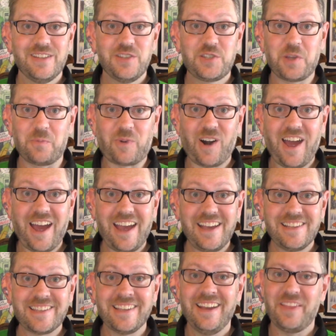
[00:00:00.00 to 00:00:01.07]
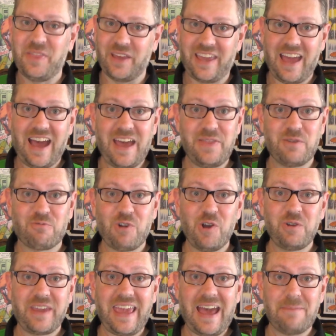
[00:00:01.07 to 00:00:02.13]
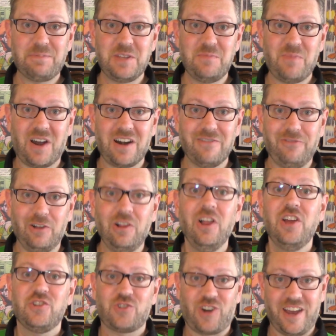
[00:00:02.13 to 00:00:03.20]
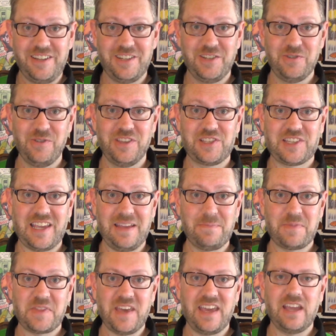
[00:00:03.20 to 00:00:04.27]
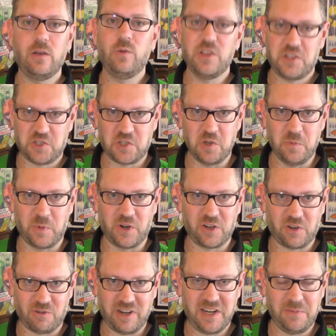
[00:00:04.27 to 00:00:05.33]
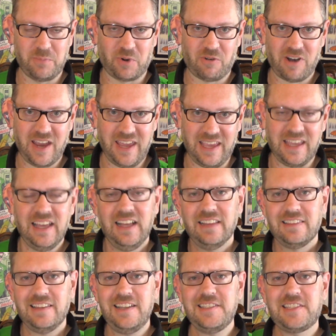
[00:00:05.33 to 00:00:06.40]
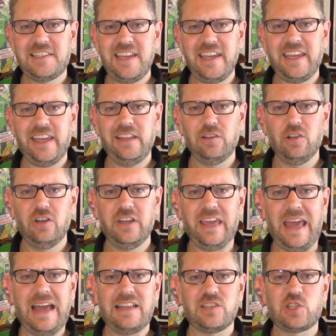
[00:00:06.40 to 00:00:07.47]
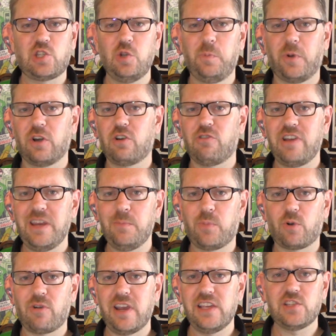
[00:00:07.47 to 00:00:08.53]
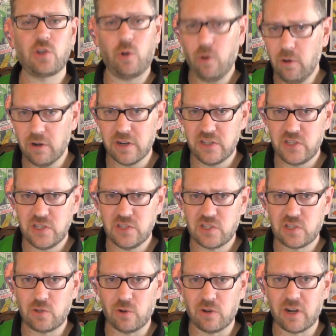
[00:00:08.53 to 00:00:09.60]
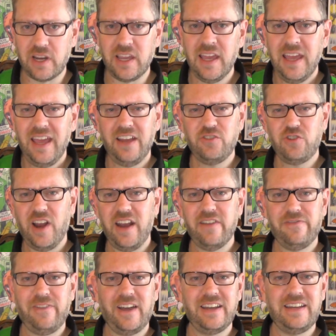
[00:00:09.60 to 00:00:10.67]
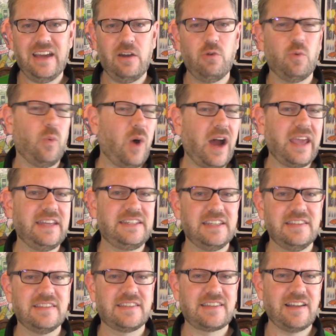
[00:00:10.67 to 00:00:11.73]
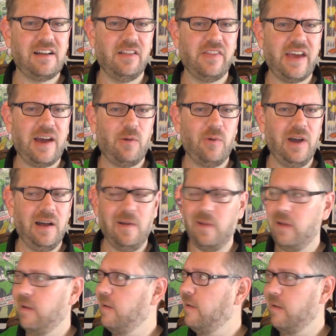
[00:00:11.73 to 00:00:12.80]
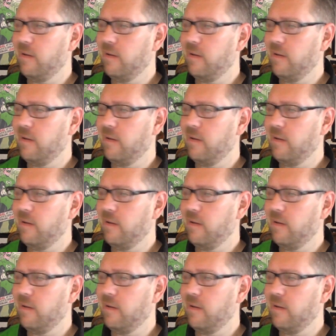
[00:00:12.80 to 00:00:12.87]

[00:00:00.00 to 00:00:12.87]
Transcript: Surprise! The guy that wrote Captain Marvel tried to do the same thing with Super Green Beret. Let's take a look at Super Green Beret's origin story and try to find out why it didn't sell that well.